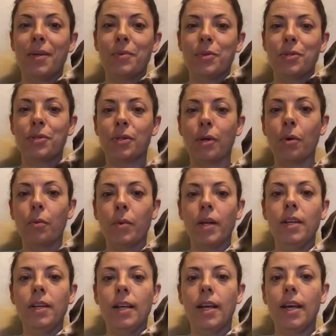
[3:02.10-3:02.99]
it was so
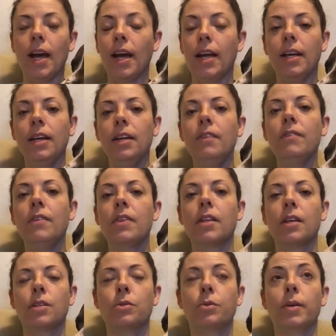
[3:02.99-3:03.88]
windy I didn't even
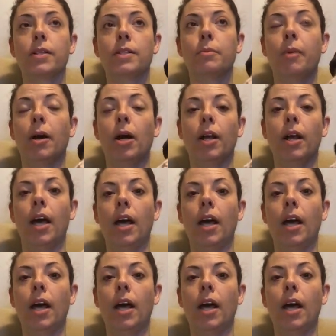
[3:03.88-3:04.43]
think twice about it.